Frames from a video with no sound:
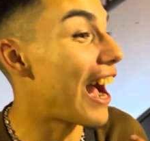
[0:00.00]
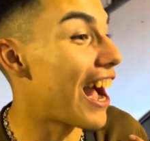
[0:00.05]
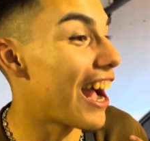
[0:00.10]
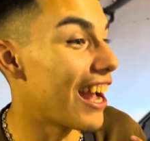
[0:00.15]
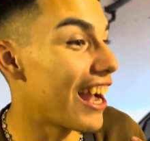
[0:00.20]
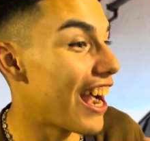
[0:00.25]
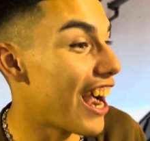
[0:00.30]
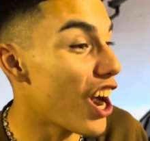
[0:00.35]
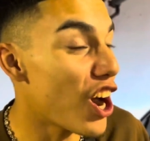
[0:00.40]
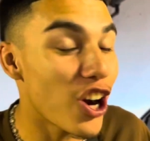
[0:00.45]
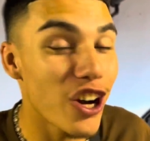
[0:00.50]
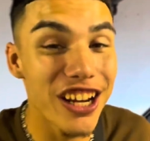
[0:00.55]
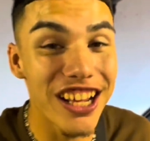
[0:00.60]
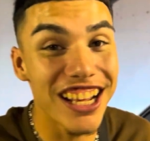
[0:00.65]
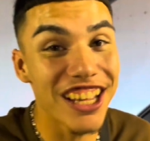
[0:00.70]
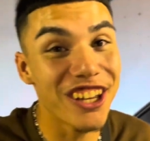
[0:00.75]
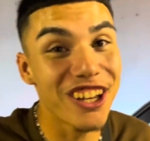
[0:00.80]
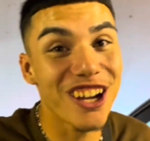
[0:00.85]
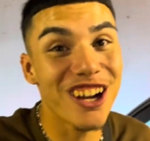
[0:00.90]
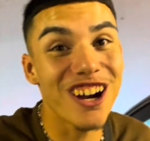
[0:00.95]
I heard it
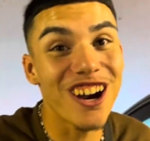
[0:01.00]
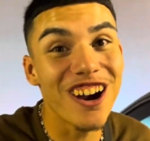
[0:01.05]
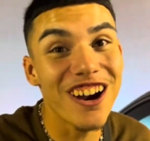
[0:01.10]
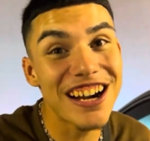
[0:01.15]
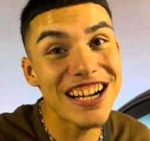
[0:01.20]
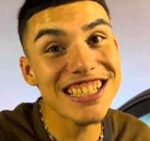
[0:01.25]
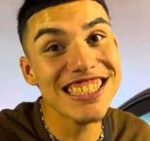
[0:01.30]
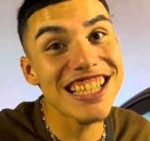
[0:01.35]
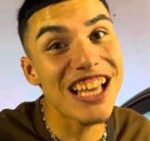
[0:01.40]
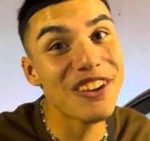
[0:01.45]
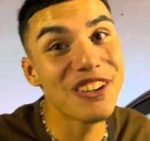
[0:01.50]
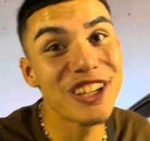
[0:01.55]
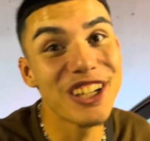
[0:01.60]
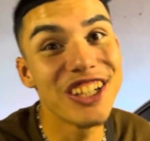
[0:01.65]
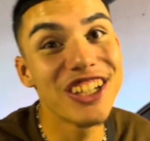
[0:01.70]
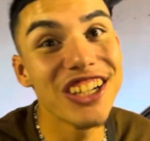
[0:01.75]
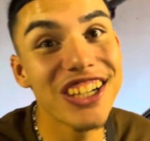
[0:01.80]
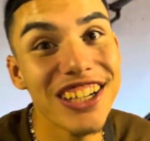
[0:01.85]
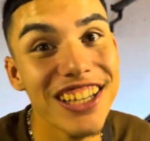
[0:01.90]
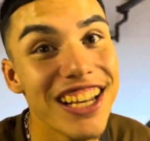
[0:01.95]
in the car, it sounded
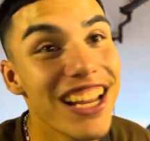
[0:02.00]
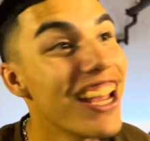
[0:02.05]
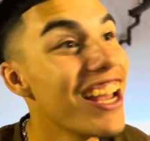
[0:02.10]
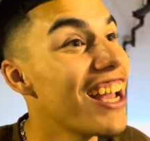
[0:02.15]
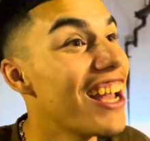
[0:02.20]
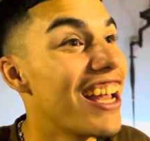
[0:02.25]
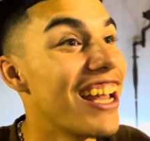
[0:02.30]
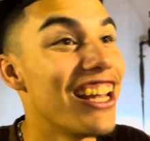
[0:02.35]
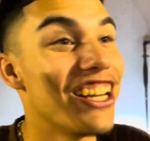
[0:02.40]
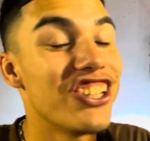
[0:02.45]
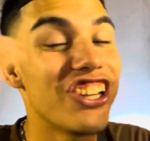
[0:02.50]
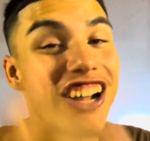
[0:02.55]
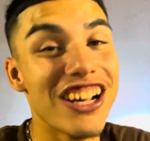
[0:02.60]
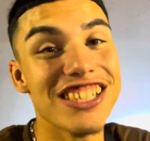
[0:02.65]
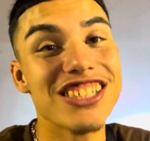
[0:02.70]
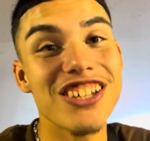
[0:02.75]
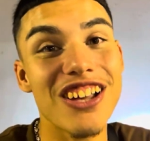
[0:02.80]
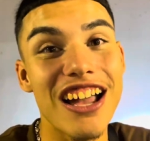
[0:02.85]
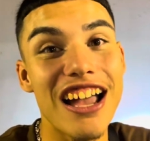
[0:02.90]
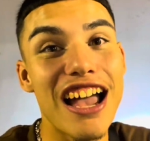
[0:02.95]
good, and y'all
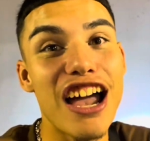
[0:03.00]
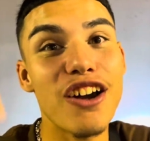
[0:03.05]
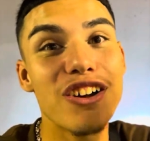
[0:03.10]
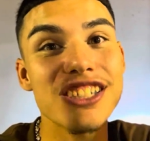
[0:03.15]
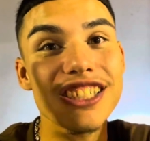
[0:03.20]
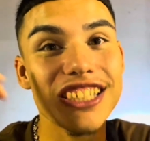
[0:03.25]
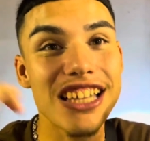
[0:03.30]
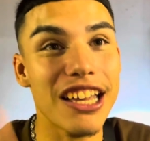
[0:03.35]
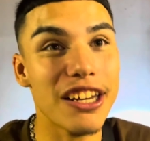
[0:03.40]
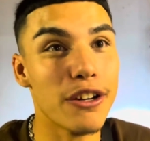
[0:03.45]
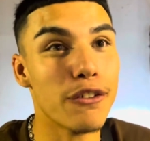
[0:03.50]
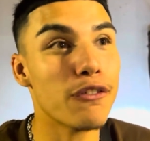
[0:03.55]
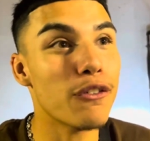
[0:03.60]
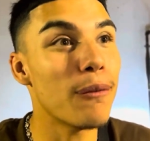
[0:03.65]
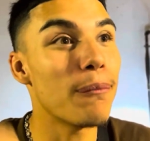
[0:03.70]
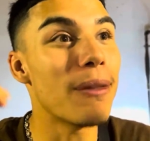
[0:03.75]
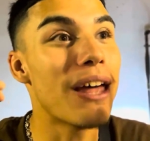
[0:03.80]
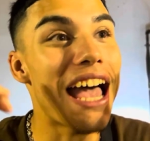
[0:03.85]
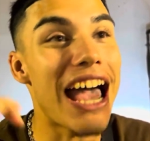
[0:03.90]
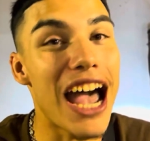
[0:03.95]
saw how it sounded
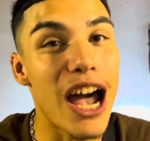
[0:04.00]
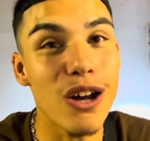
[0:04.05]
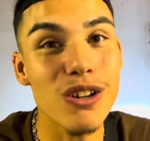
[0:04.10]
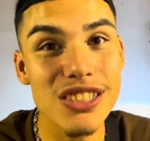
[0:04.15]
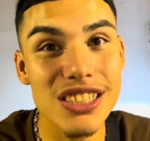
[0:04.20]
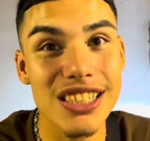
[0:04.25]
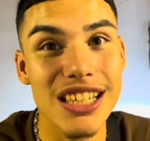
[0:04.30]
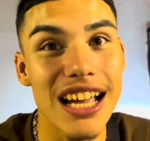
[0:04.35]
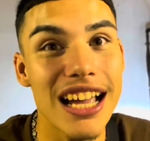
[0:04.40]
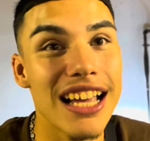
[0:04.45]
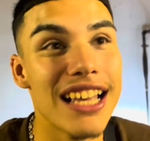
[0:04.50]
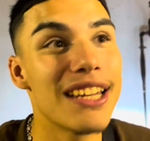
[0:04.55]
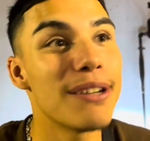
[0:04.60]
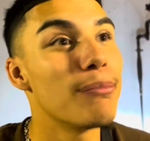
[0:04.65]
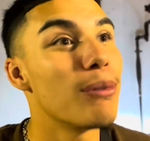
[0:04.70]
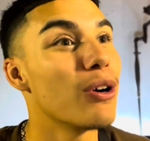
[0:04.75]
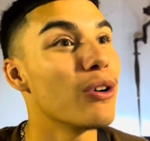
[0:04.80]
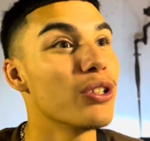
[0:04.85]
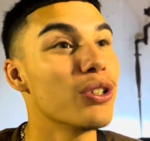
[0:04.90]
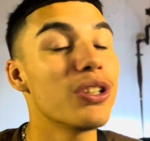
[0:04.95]
from the outside.
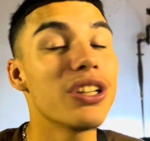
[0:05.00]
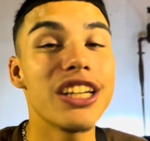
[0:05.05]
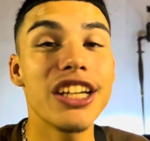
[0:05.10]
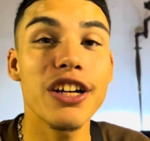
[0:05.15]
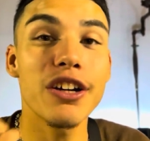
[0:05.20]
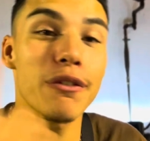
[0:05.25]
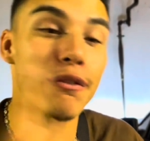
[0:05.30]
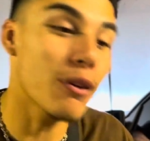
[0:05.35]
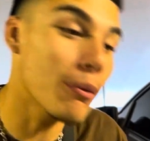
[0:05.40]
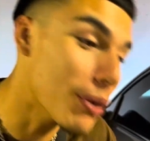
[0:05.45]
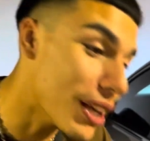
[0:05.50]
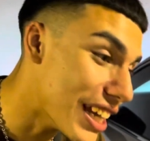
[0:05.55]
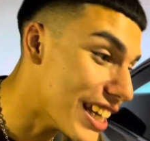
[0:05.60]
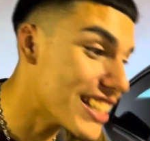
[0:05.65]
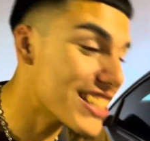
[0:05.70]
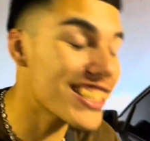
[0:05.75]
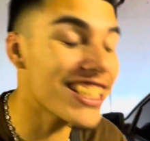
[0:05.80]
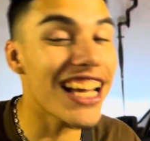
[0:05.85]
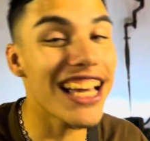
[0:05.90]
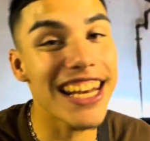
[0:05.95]
Bro, you can hear it from the
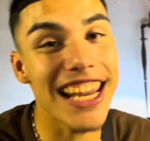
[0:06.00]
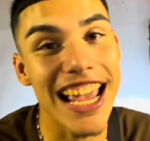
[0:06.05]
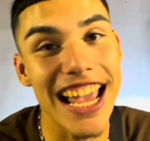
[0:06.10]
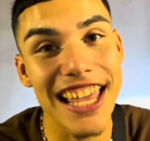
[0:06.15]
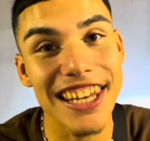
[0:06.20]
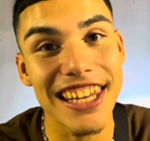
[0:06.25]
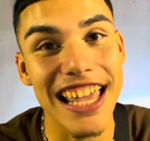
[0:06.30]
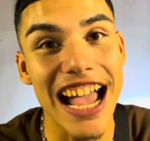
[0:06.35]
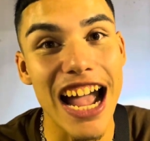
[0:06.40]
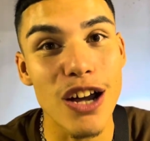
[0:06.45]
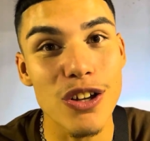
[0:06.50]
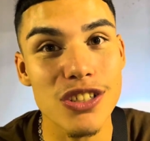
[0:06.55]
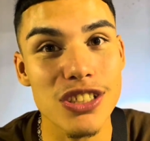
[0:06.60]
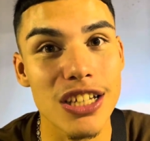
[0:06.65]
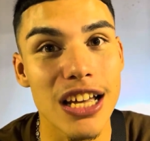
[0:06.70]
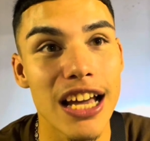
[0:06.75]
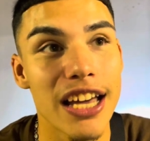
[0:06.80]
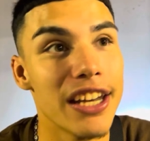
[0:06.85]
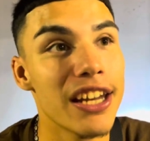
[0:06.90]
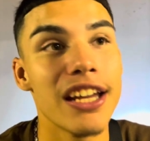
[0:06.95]
inside and the
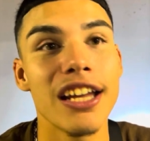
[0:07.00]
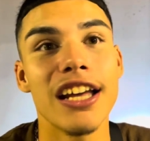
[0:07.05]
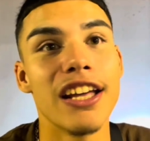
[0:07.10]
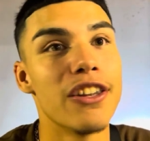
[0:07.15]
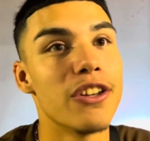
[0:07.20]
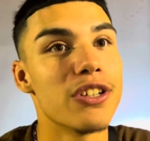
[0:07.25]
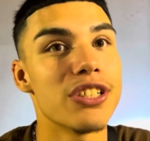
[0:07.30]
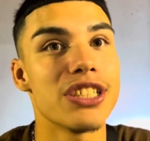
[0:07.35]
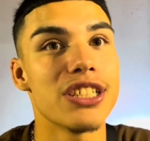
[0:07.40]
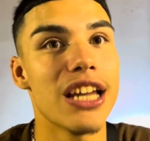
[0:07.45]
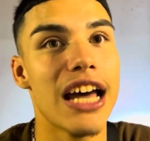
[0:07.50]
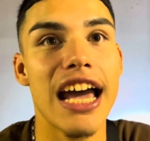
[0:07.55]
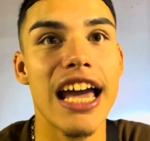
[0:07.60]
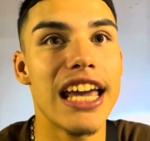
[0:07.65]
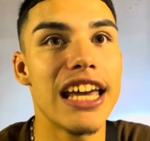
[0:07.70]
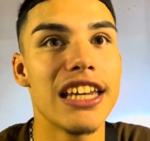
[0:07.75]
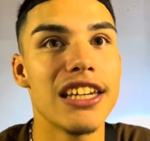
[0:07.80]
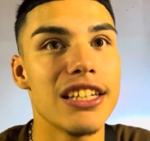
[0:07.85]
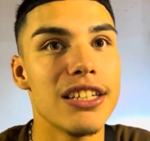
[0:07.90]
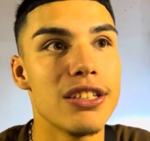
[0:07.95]
outside, and there's not
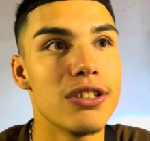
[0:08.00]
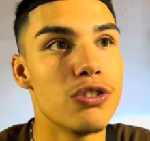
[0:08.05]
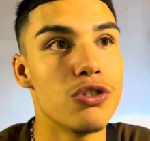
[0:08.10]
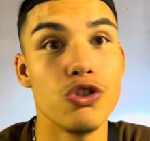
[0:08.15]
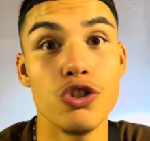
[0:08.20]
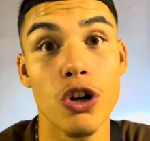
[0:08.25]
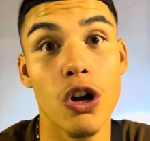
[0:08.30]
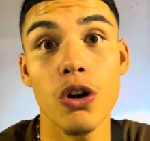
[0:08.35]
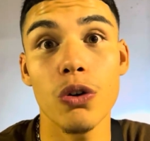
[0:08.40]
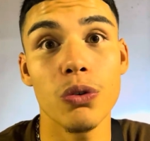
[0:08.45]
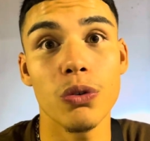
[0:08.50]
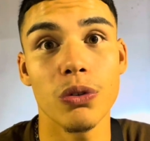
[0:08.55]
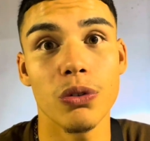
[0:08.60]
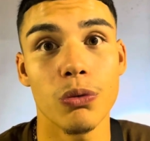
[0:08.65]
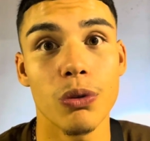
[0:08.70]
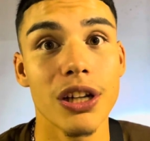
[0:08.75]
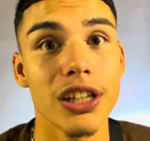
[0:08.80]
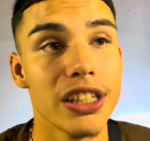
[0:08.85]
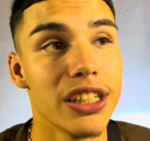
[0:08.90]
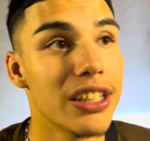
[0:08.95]
any drone,
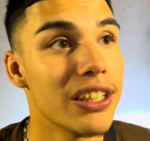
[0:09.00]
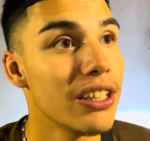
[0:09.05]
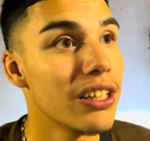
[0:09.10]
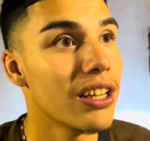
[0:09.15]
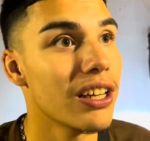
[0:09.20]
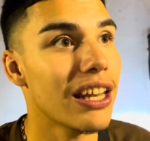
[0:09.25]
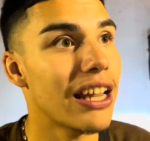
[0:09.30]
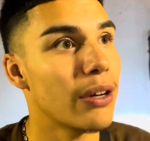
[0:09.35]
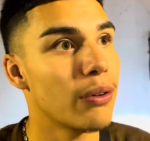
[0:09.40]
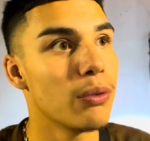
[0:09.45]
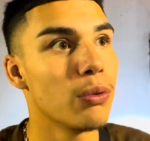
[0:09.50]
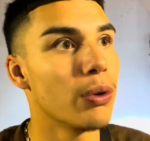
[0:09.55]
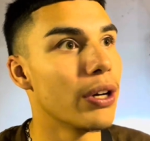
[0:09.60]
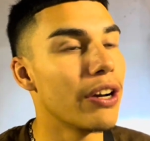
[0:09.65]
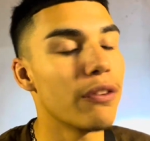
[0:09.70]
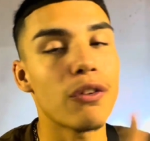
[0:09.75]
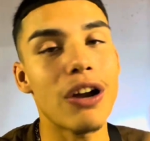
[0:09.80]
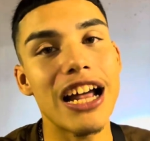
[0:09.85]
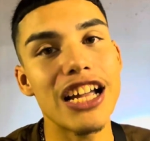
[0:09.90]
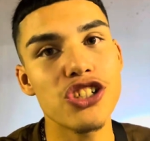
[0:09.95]
really. Like,
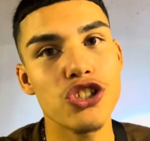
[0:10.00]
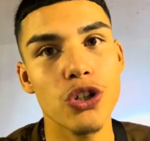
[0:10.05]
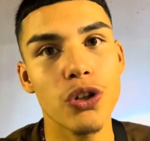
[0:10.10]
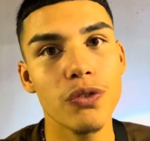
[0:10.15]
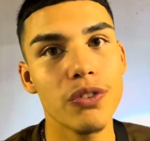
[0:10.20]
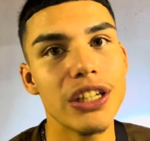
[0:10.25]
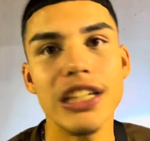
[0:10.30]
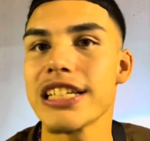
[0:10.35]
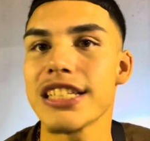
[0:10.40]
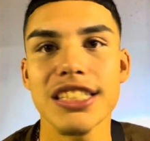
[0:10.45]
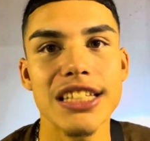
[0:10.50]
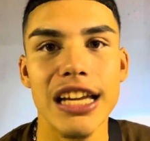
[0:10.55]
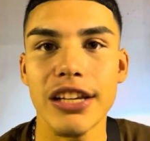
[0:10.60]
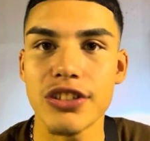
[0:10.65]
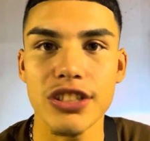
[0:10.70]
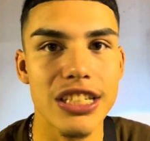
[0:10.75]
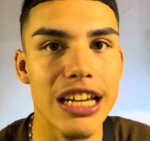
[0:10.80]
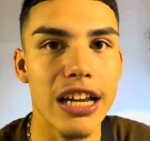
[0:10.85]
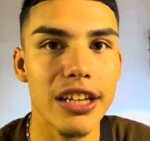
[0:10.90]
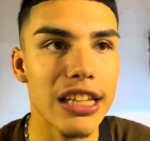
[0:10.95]
whenever I drove it, there's
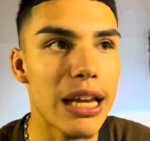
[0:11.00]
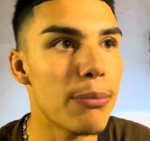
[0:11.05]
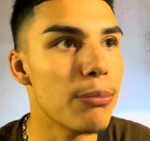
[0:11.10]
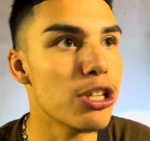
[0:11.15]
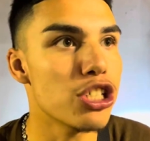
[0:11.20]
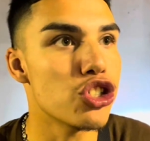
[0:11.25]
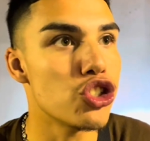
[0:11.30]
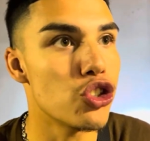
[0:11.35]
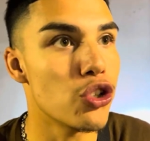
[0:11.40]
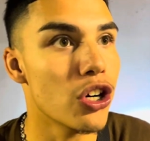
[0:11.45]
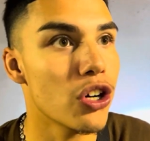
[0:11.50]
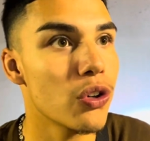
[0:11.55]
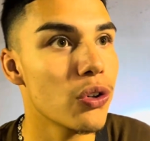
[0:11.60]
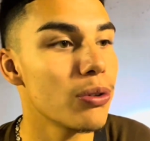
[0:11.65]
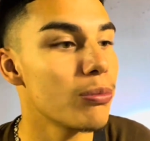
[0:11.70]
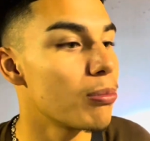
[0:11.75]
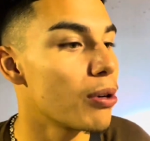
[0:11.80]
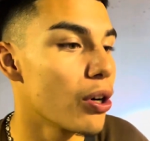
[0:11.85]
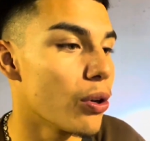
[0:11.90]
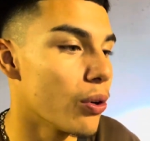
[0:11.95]
not that much drone.
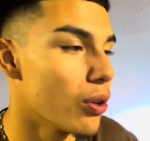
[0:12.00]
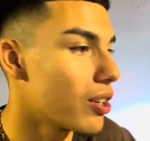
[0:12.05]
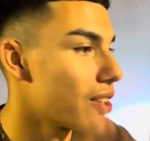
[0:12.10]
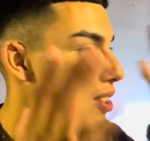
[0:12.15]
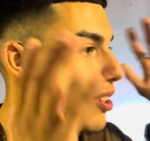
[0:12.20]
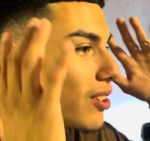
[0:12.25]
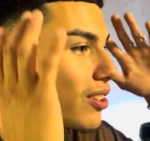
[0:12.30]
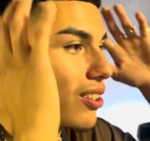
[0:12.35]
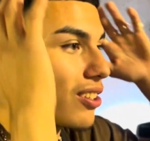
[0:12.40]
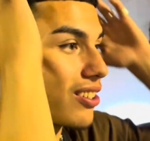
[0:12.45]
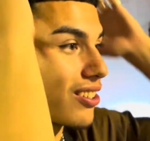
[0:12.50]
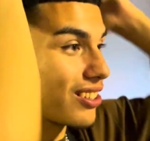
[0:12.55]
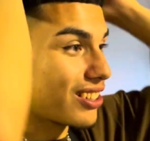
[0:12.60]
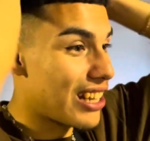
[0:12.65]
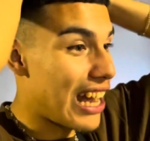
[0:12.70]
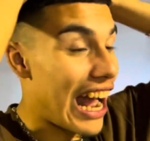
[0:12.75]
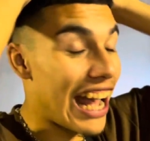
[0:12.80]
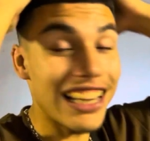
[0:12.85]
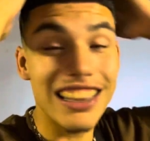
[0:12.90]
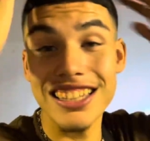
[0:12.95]
Bro,
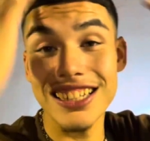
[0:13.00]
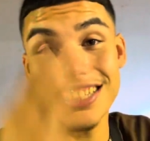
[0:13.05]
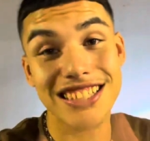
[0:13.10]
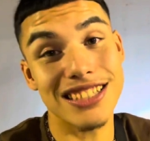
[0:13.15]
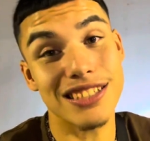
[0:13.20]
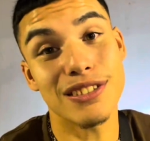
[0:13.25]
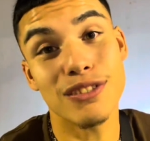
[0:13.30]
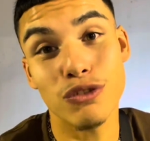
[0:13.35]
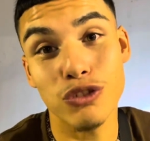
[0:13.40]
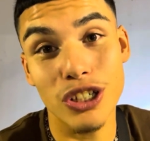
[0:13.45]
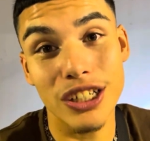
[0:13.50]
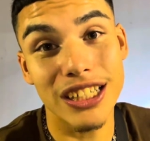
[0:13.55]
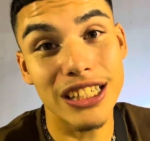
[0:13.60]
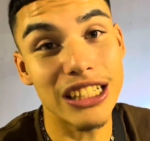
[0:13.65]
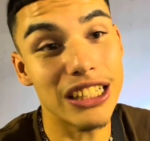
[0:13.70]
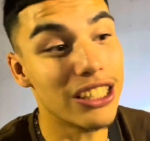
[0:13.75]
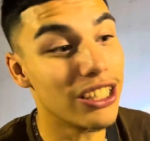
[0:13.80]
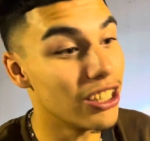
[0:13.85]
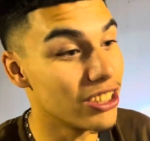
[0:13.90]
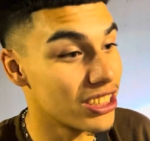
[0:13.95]
I think this is
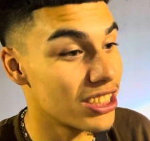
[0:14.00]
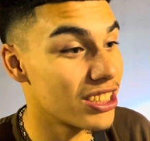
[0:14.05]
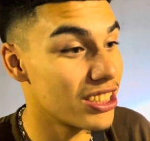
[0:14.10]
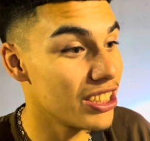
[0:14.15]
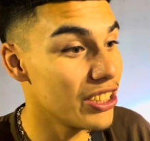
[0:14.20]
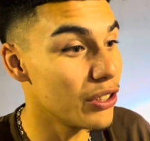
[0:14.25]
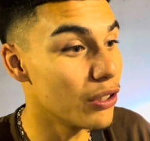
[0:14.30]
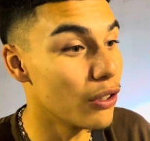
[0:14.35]
freaking a steal